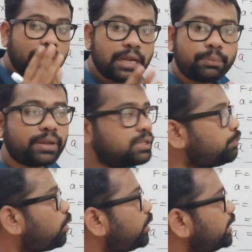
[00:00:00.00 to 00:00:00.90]
gained by
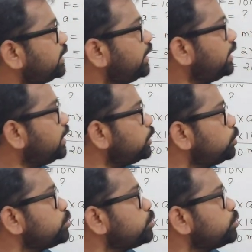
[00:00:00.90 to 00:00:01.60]
the body in a